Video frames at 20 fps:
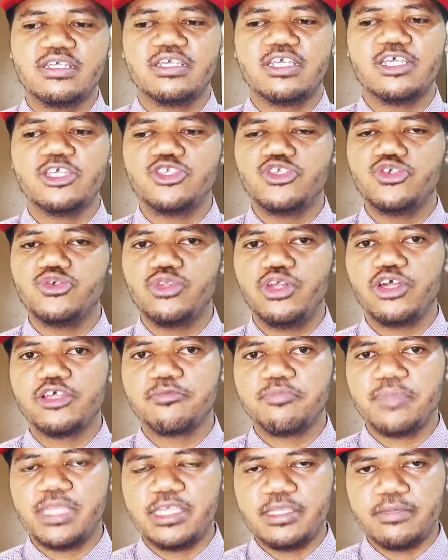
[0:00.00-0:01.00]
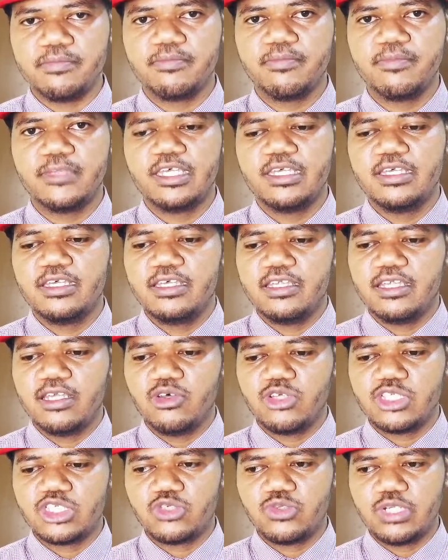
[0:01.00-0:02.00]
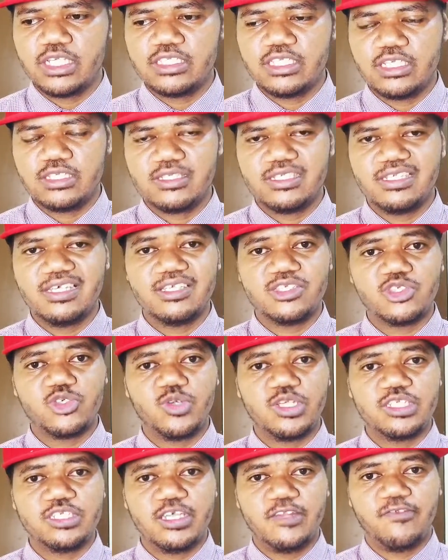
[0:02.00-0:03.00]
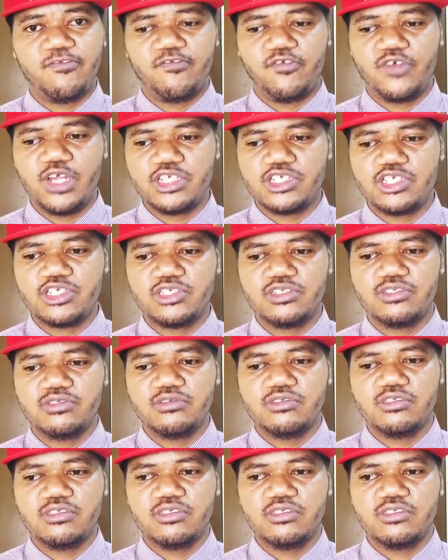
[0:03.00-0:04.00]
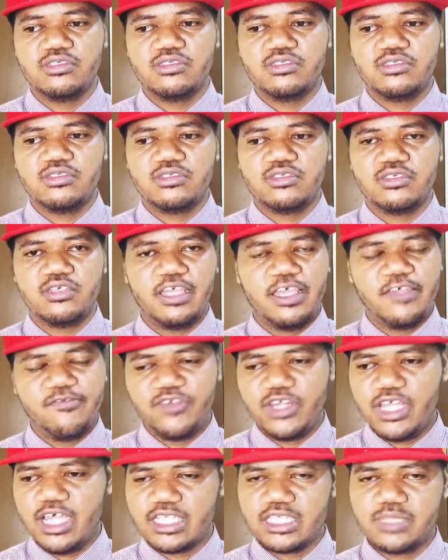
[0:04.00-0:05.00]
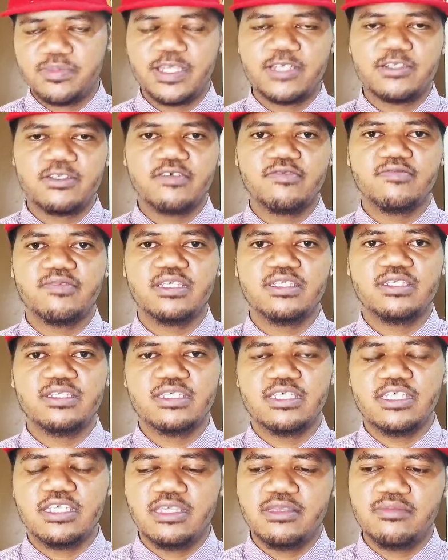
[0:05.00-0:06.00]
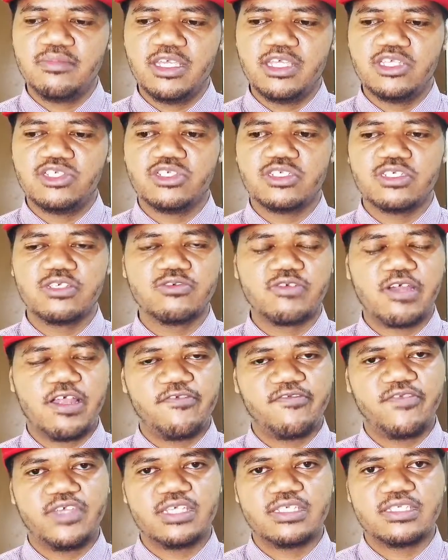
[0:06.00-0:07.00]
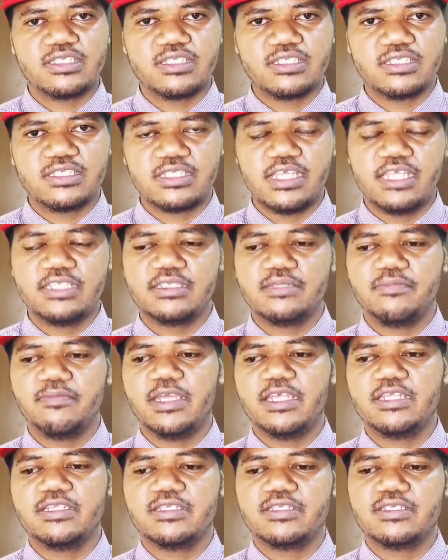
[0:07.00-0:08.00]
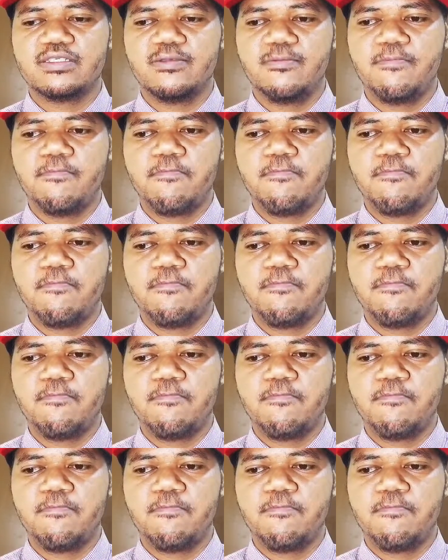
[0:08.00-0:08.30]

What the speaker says: A ULog meme that was created today is created fresh. Every aspect of it, the image, the graphics, the sentiments,